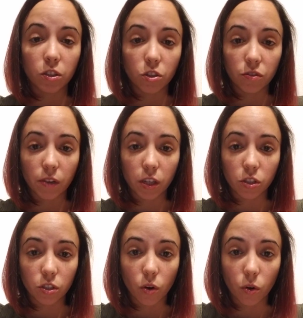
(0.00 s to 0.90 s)

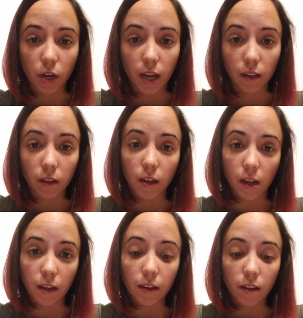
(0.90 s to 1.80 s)
intervention, or
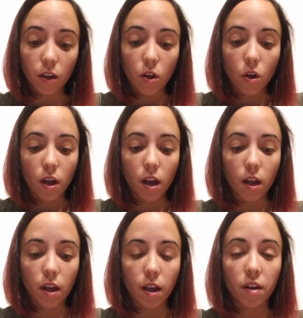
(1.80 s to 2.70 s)
LLI,
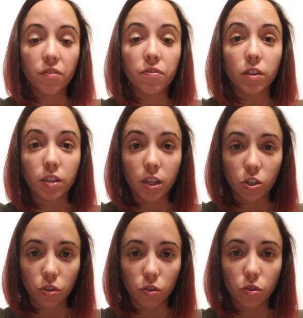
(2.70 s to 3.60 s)
and
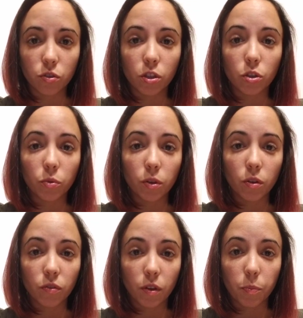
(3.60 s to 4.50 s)
foundations. Those are three
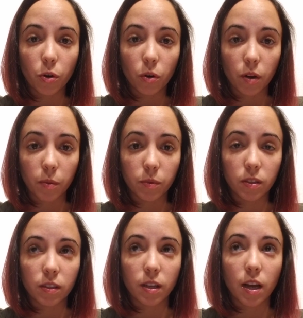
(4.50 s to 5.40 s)
of the
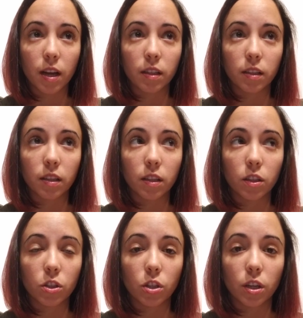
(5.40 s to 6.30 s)
programs that
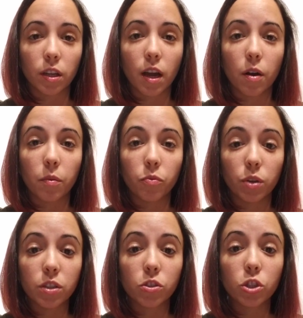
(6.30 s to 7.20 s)
they are
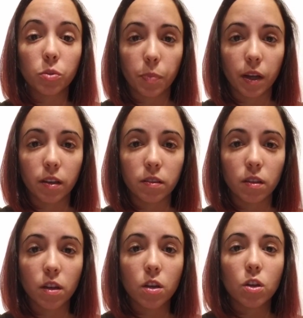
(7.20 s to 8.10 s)
research
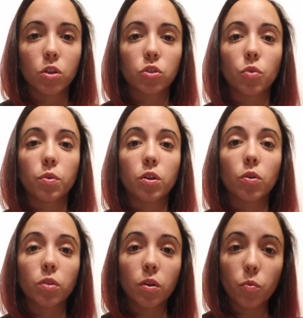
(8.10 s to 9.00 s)
based, so we
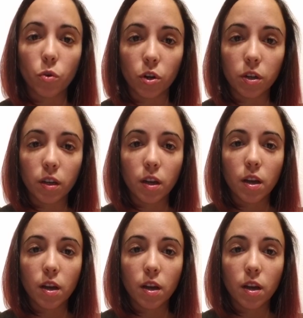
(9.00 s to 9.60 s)
know they work.